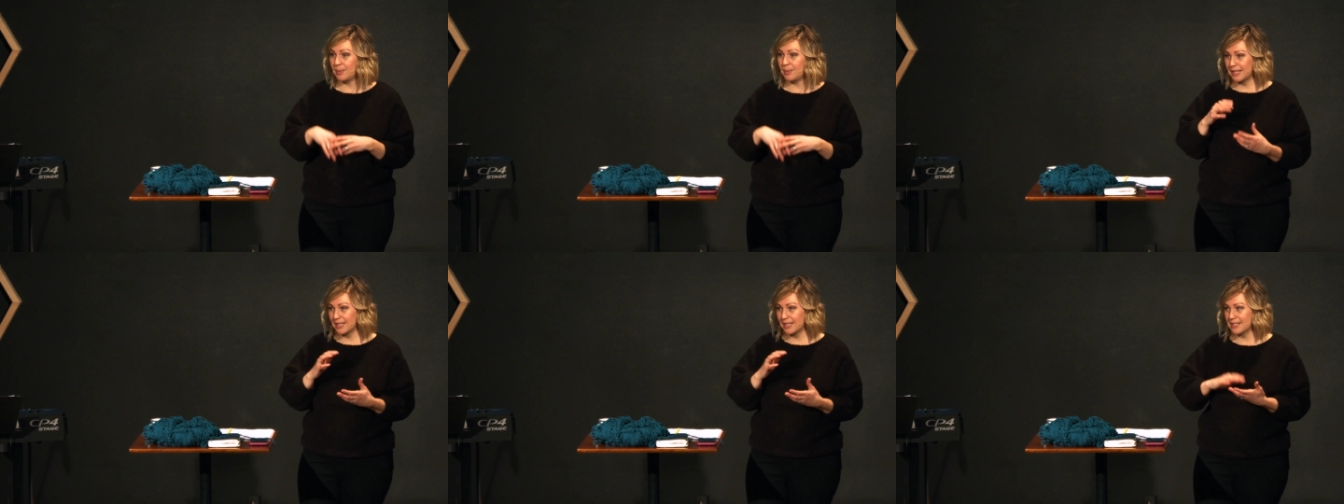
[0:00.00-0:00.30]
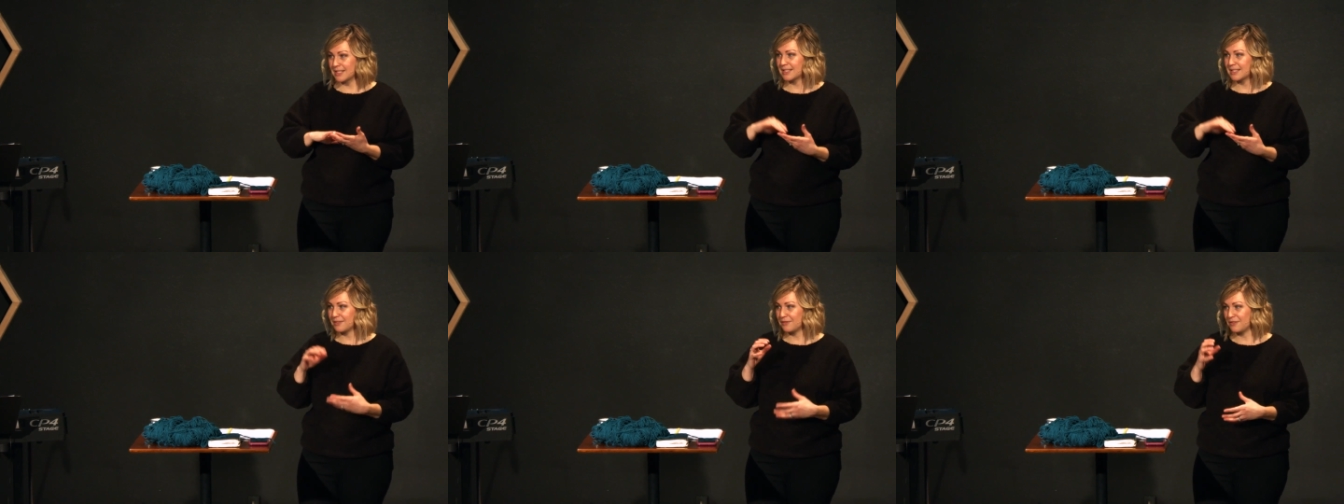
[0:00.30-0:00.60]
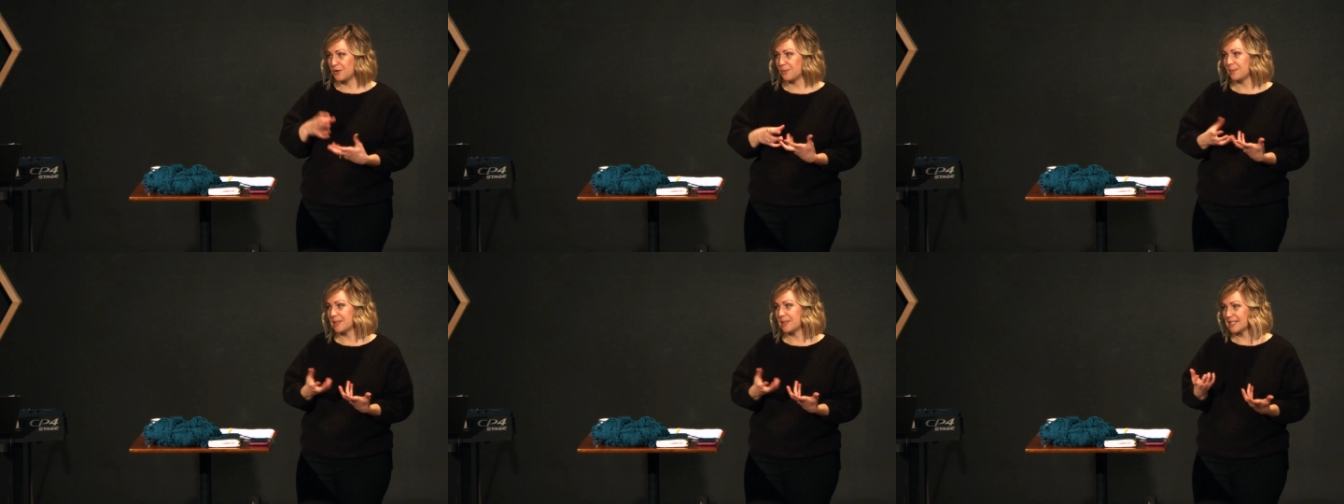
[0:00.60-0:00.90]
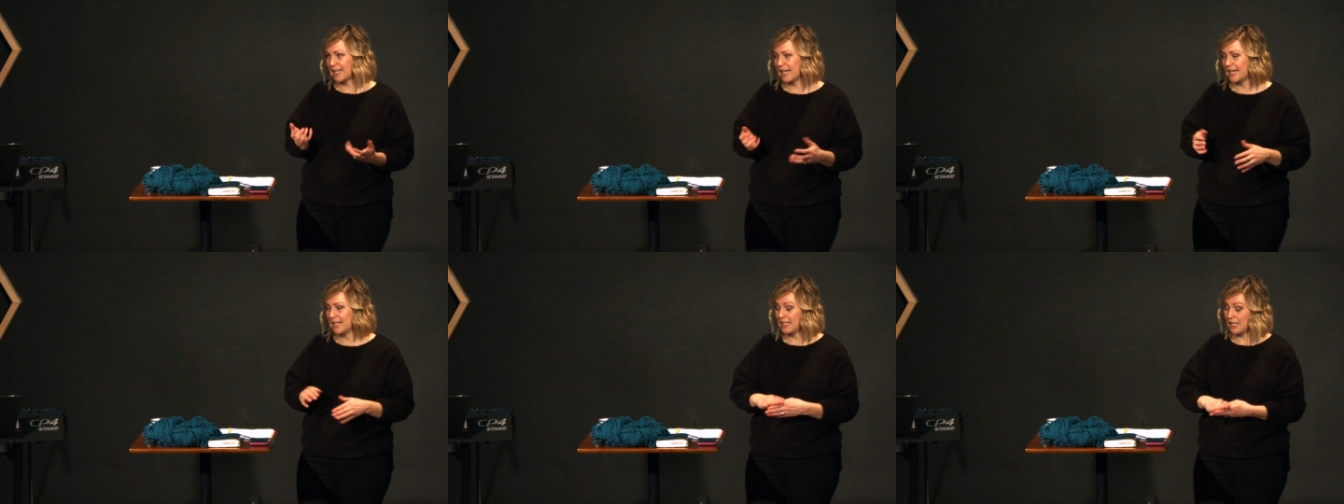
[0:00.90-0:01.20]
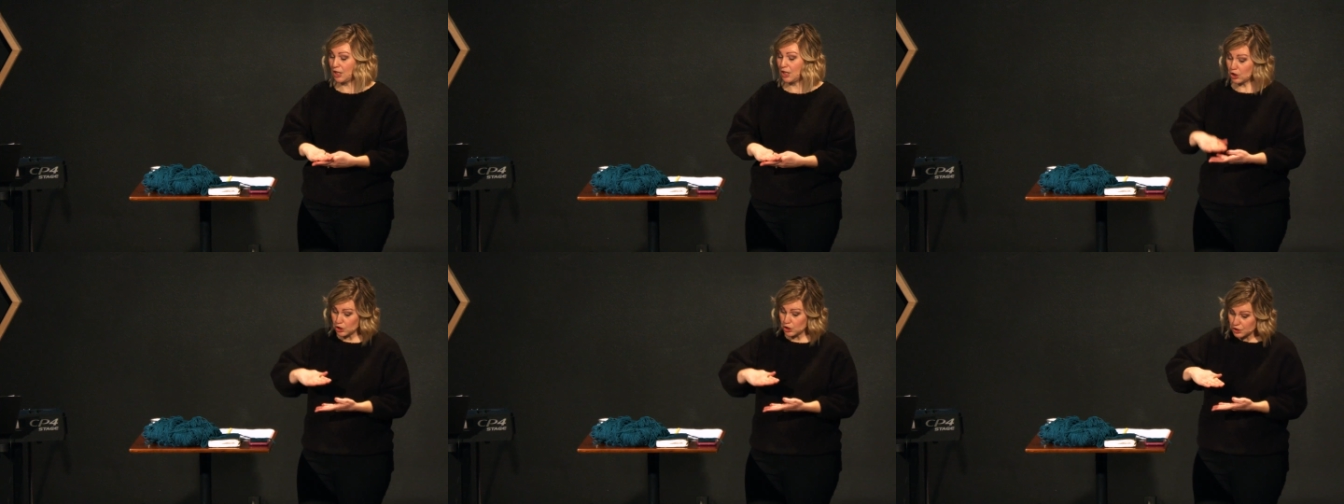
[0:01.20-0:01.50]
because the foam is light
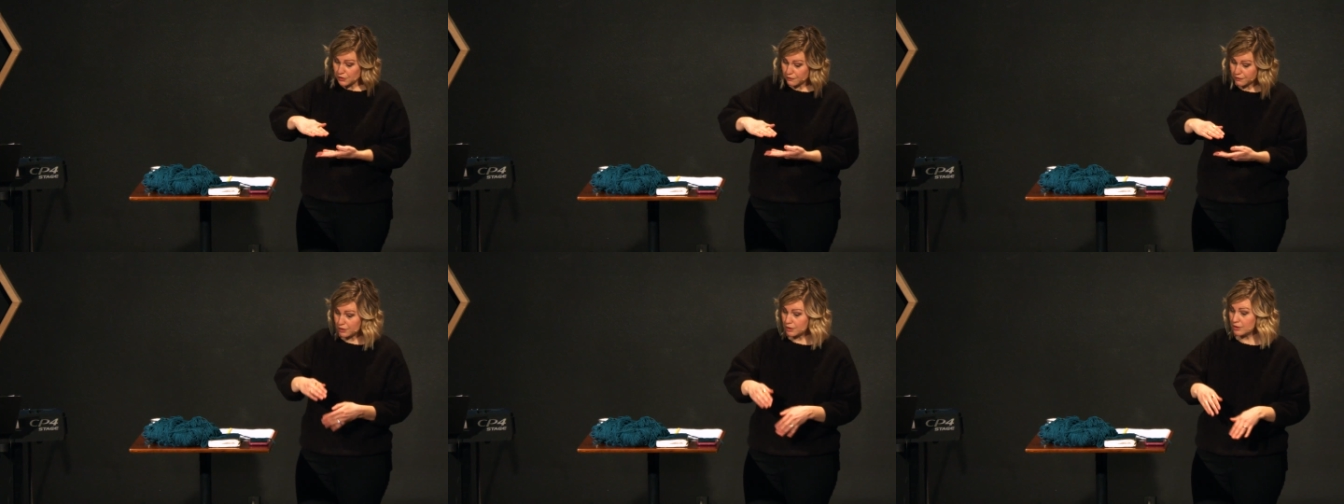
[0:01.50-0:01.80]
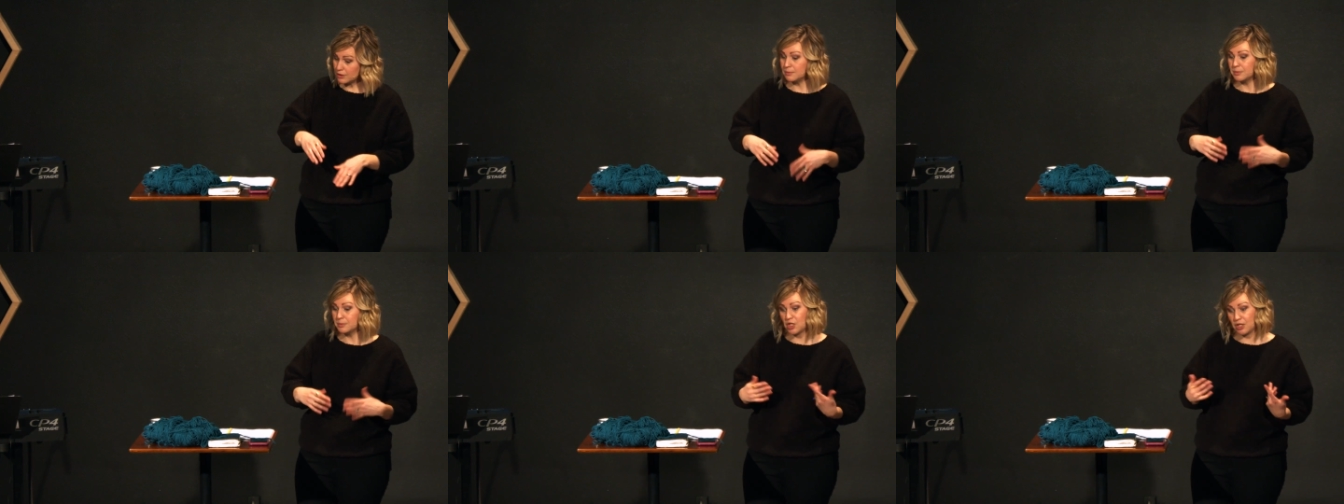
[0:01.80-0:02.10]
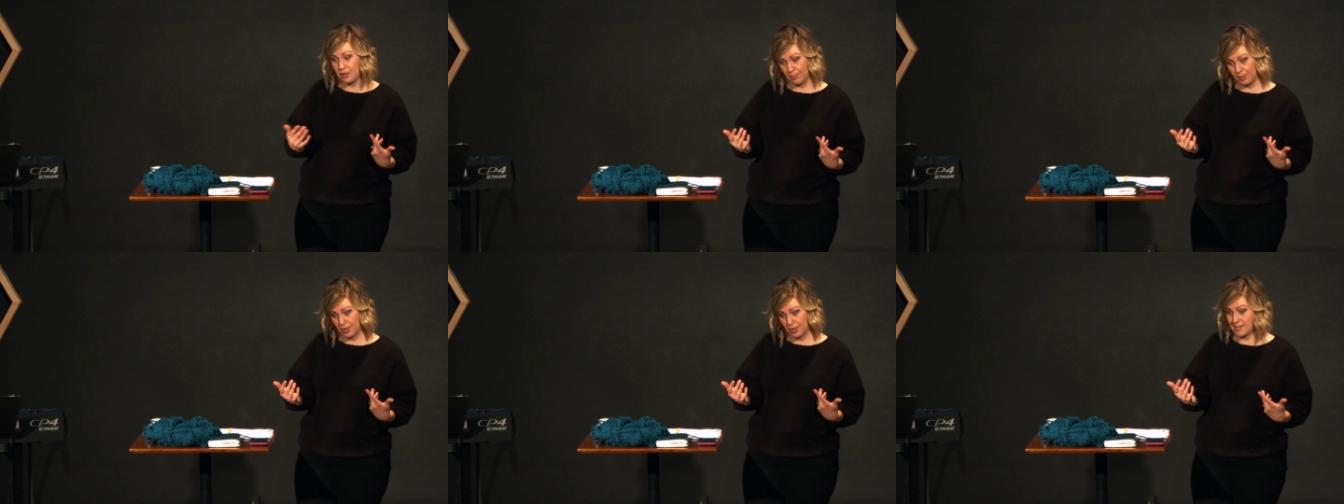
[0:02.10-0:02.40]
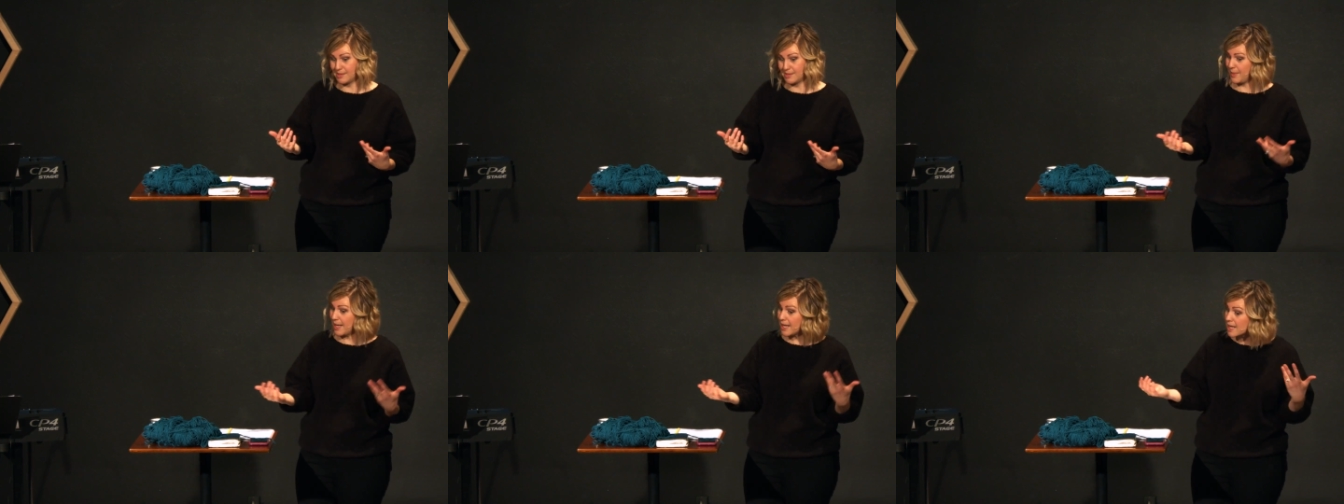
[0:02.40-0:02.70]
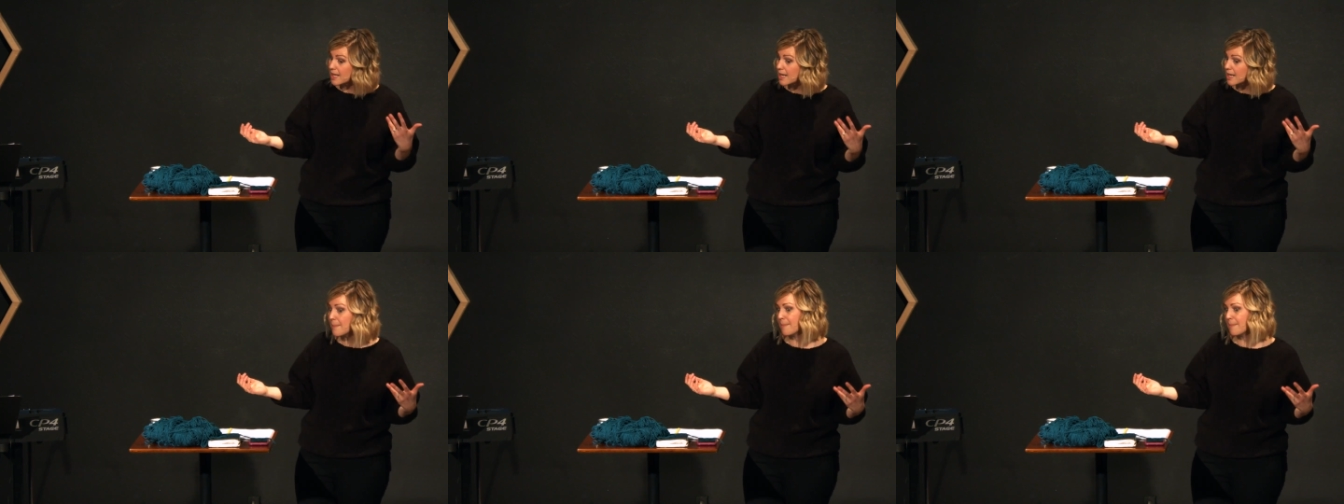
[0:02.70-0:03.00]
and it looked full to the person
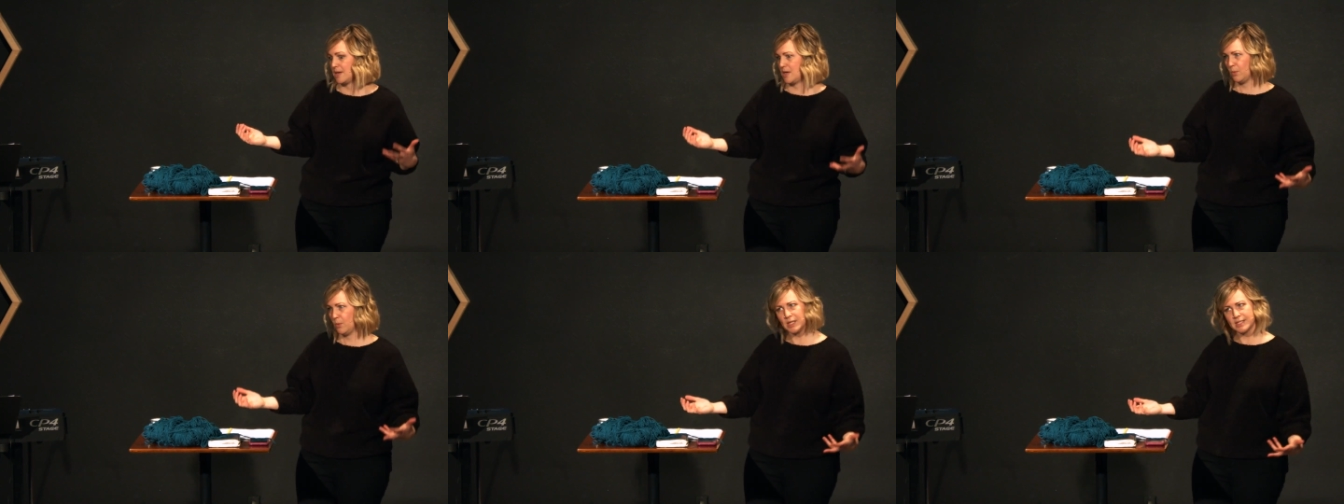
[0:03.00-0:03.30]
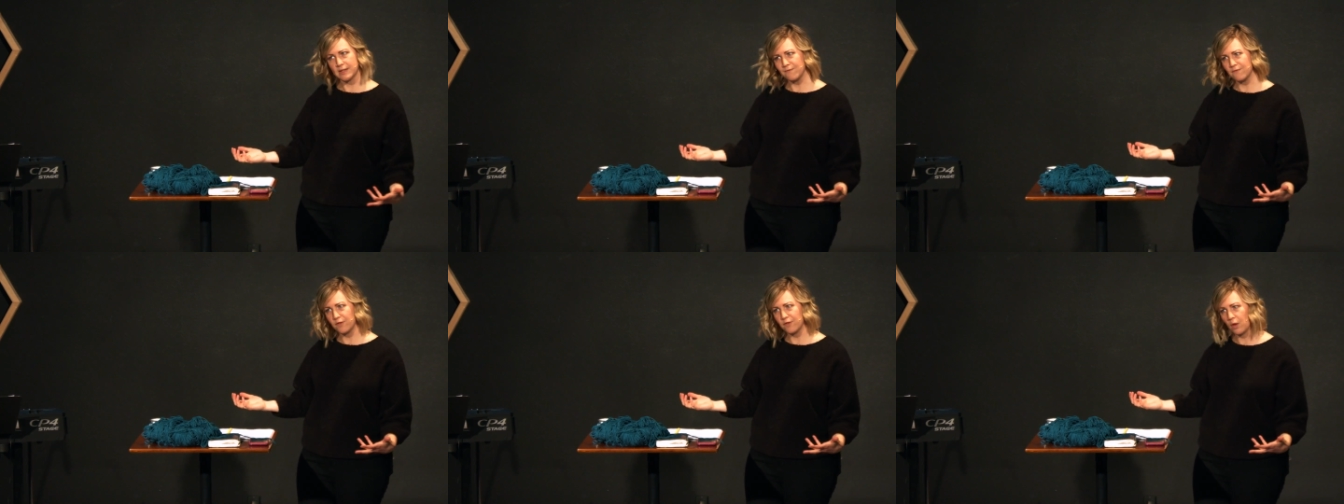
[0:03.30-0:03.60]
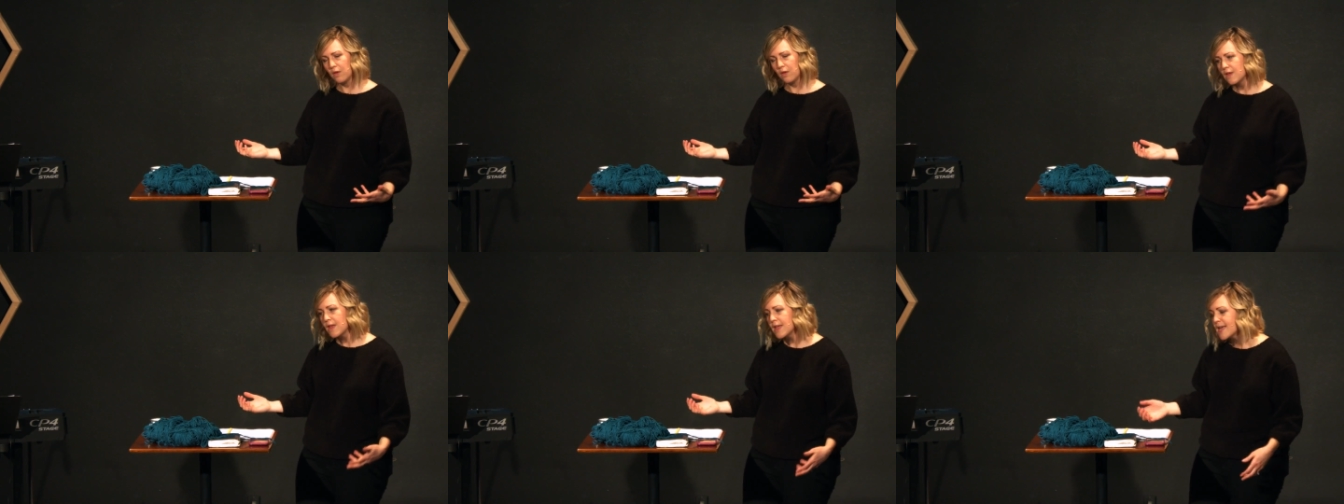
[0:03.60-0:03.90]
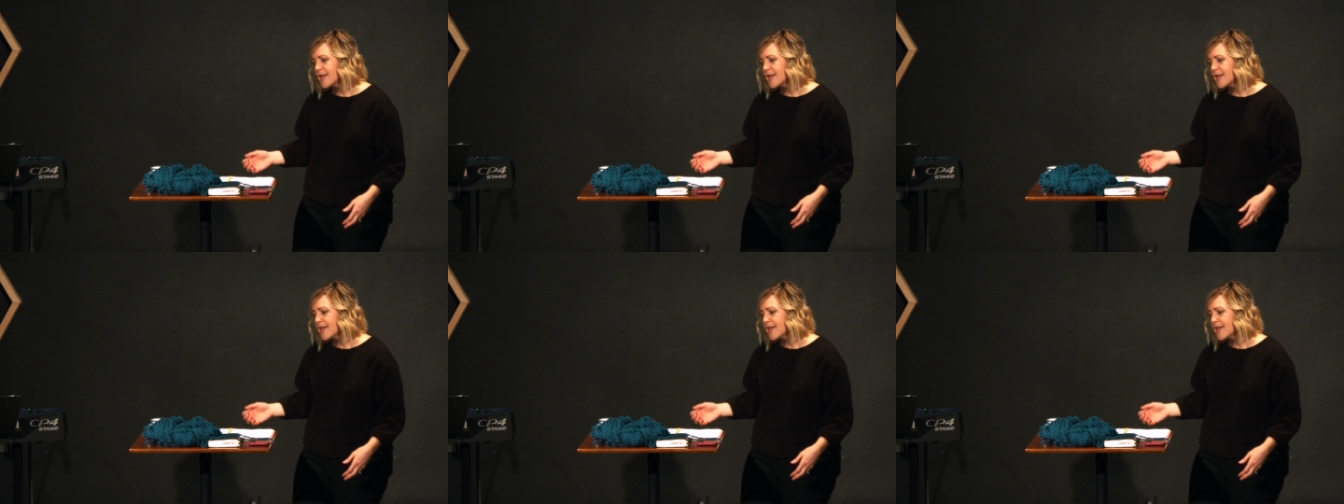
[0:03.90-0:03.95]
making it, but it wasn't full.